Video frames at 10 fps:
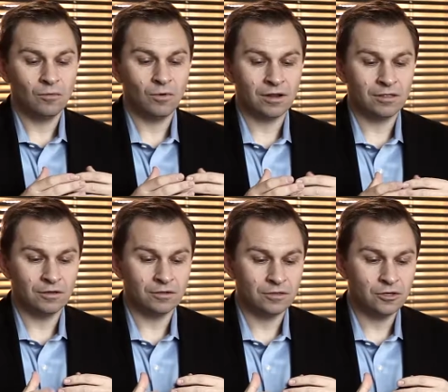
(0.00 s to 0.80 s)
One of
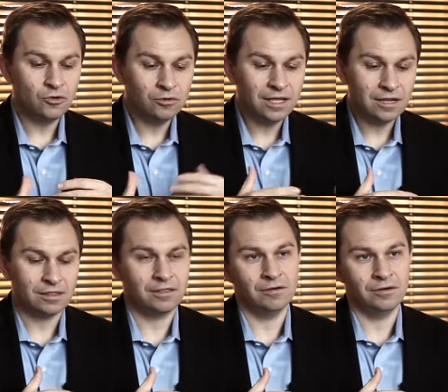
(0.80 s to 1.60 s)
the, the new leading
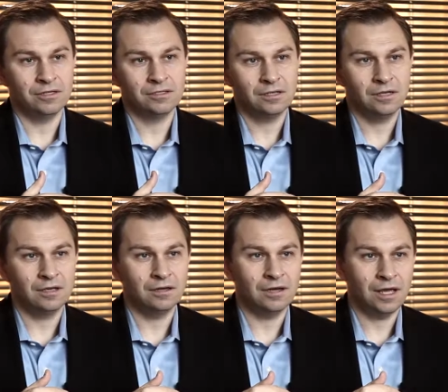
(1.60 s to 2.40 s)
theories
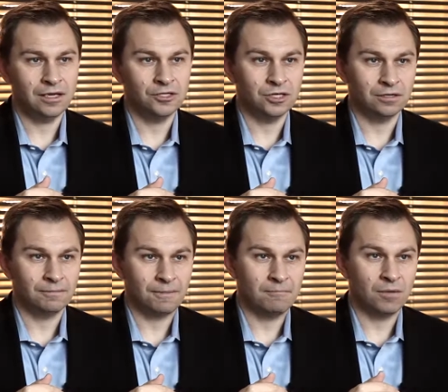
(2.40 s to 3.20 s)
in aging
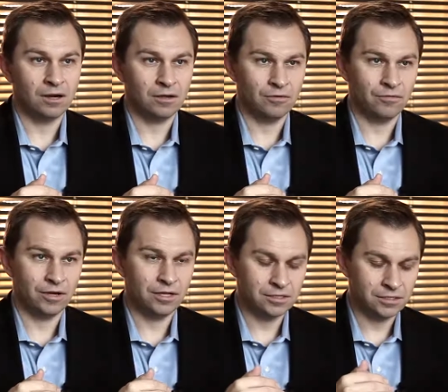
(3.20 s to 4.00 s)
and
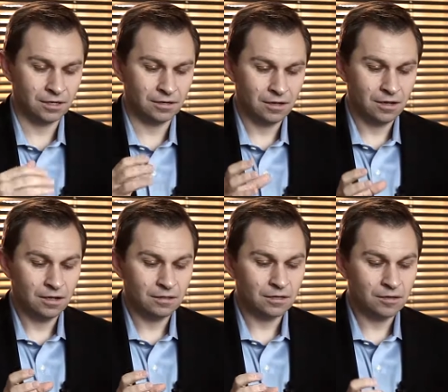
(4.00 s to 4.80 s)
mitochondria is that
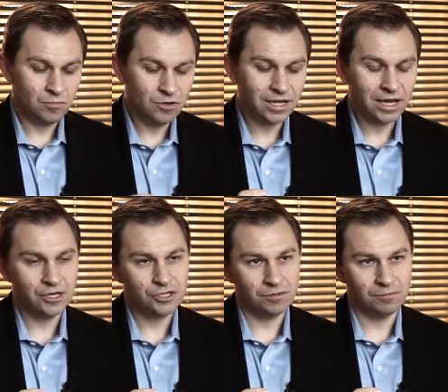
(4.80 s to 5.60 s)
the
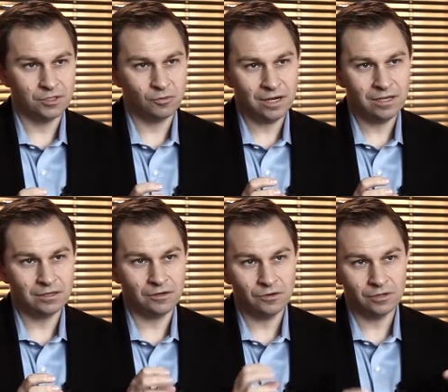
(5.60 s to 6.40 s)
communication between
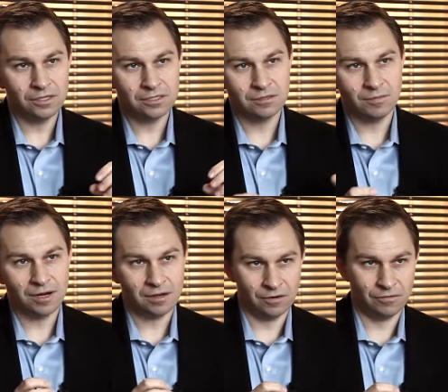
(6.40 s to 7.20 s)
the nucleus and the
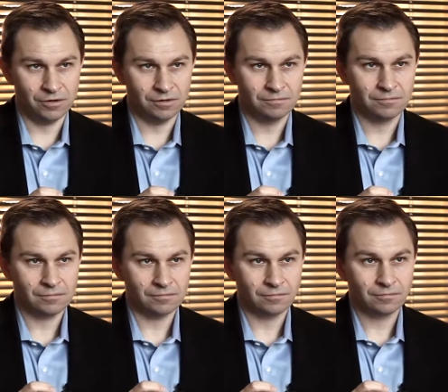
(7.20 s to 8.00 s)
mitochondria
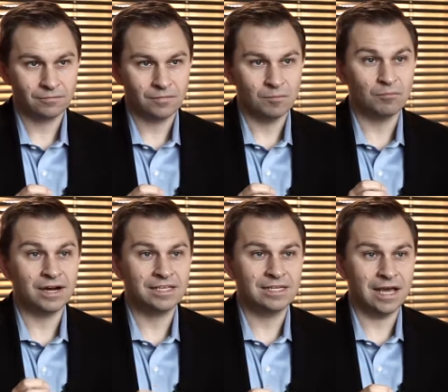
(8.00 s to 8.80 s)

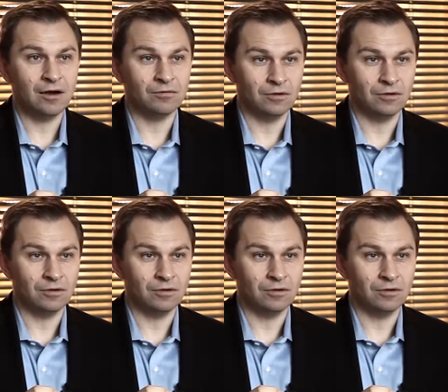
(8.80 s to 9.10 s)
breaks down